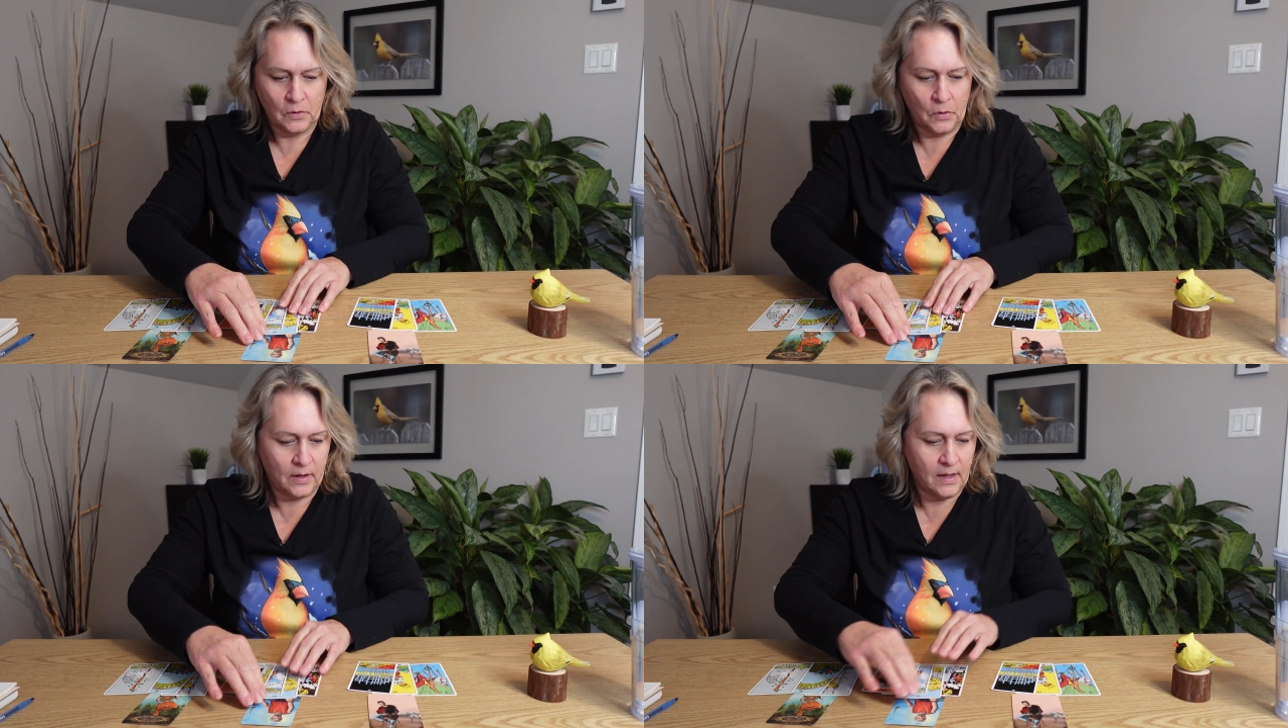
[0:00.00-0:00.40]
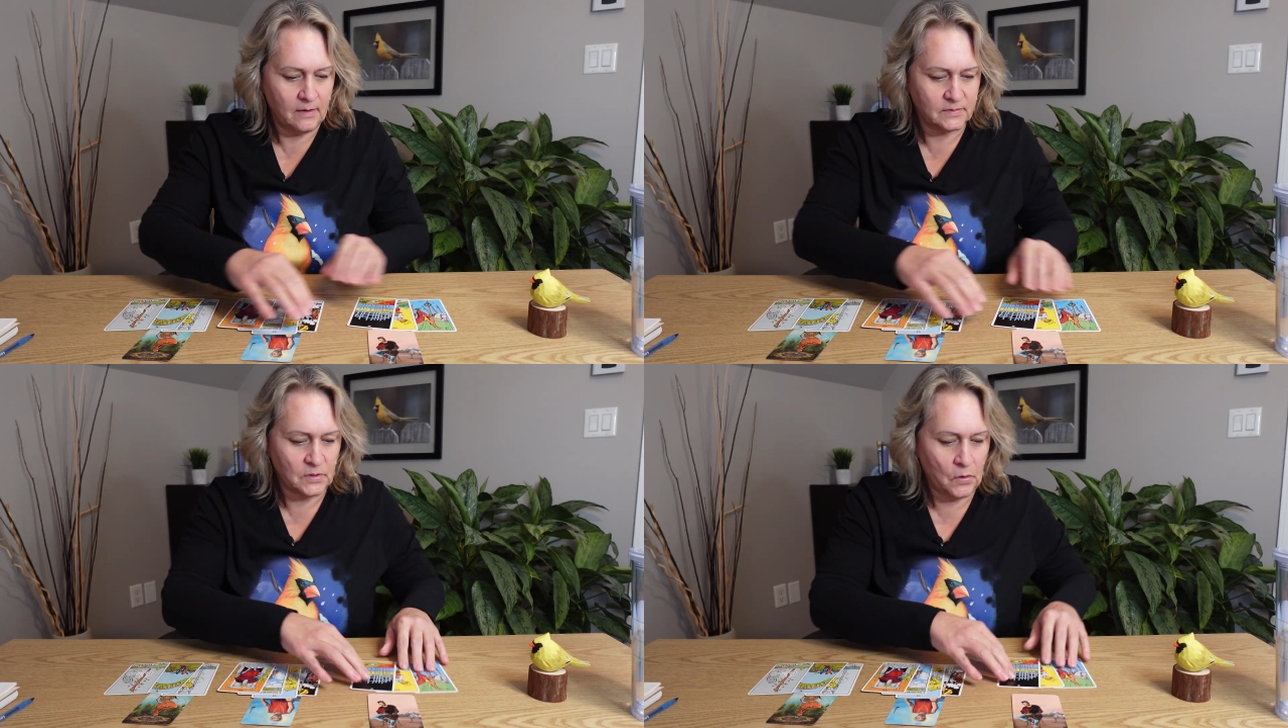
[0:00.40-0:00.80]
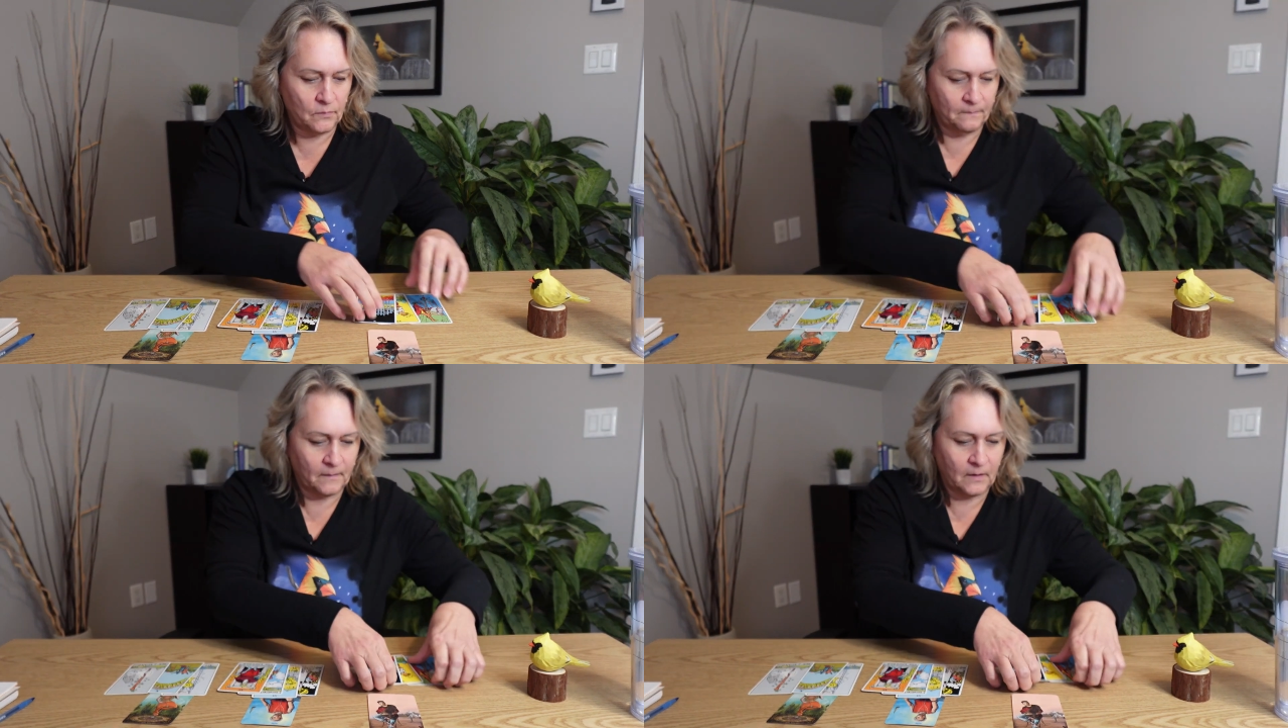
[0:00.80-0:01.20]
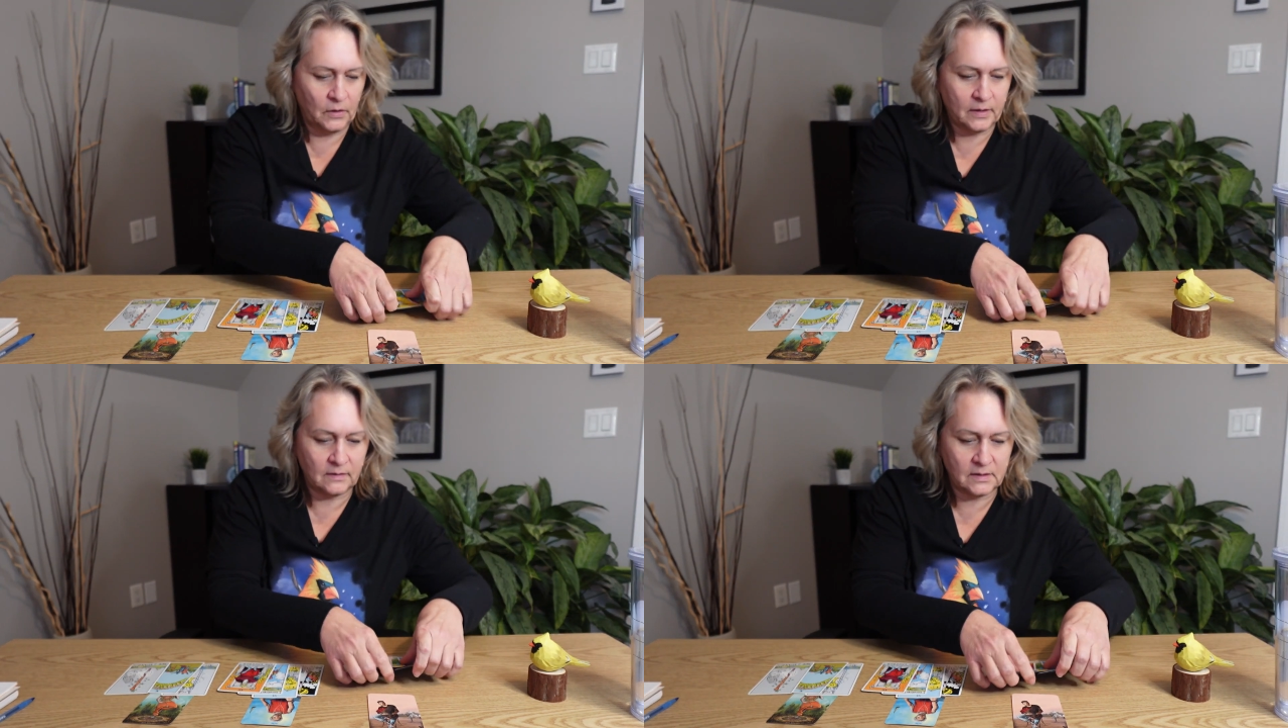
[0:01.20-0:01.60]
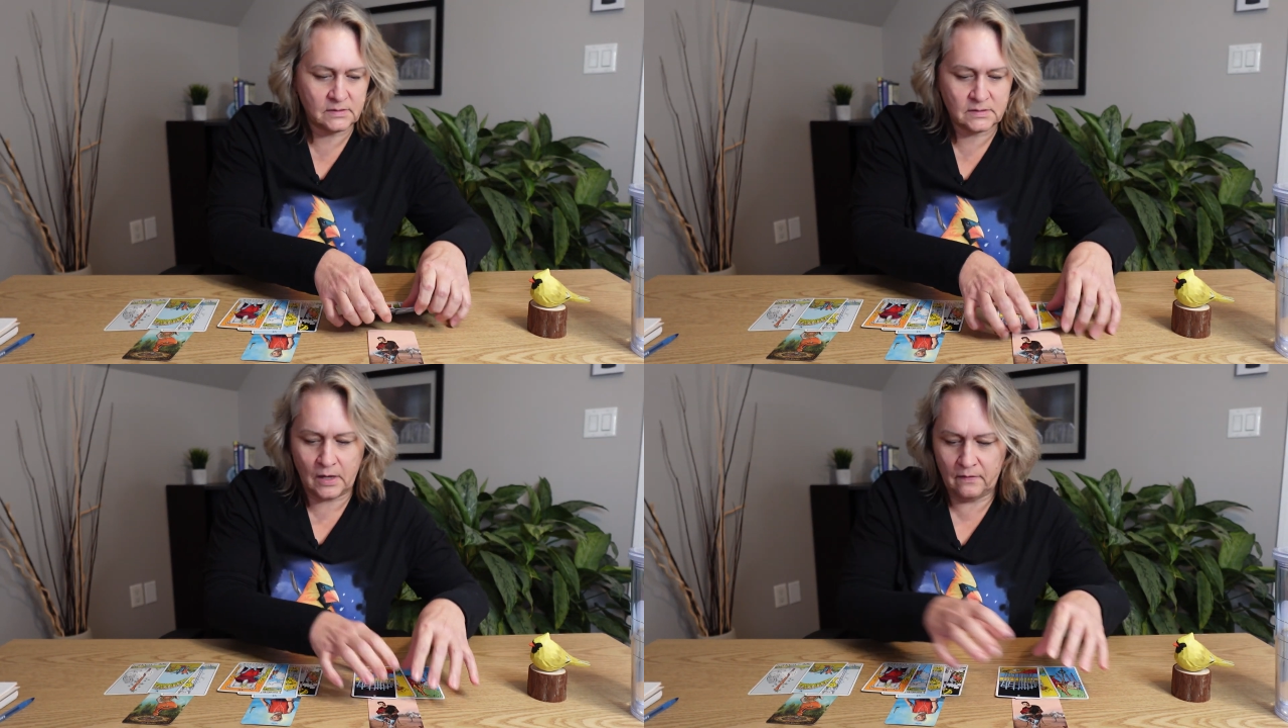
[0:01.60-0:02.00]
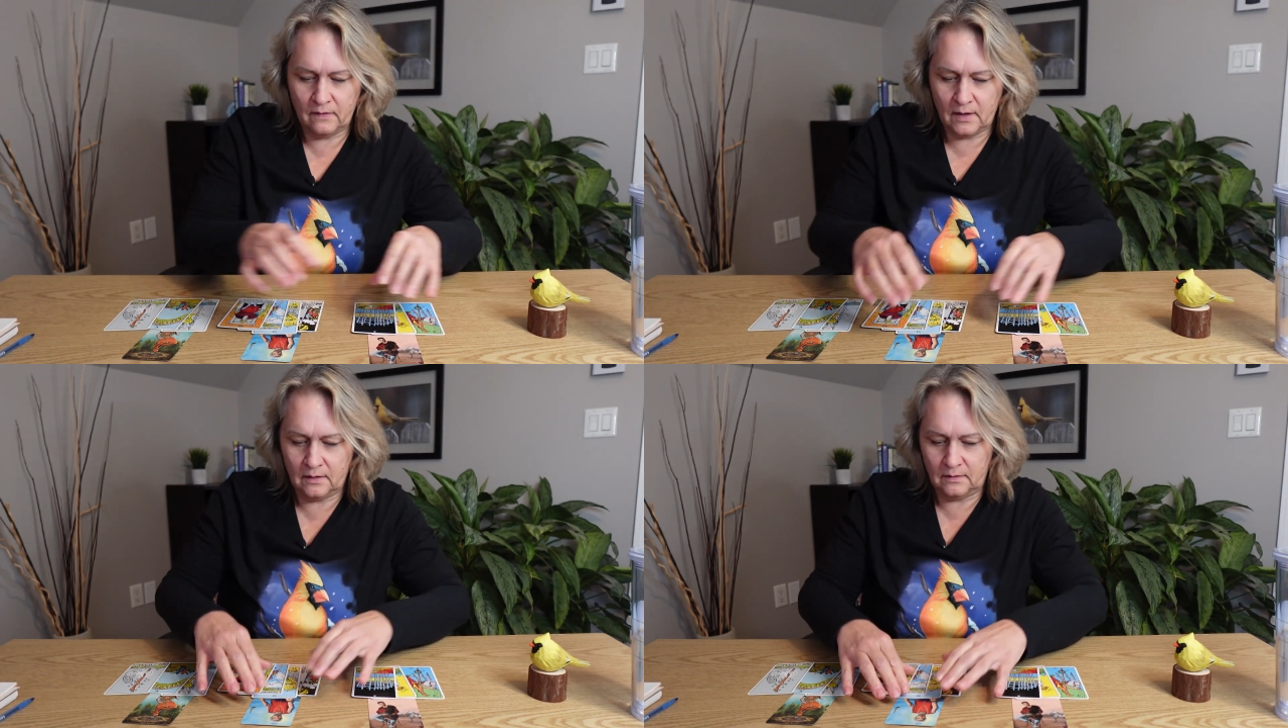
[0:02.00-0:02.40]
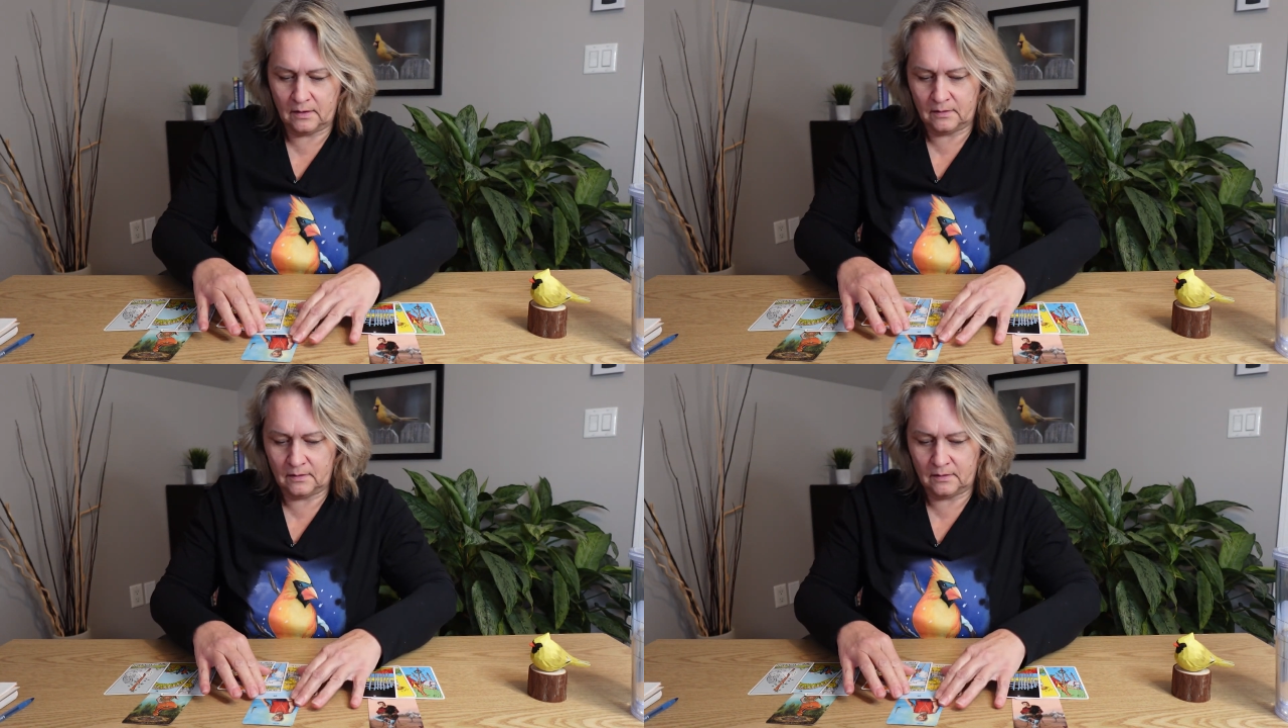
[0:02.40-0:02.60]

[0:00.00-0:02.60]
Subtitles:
Okay, so I'm going to look at this and then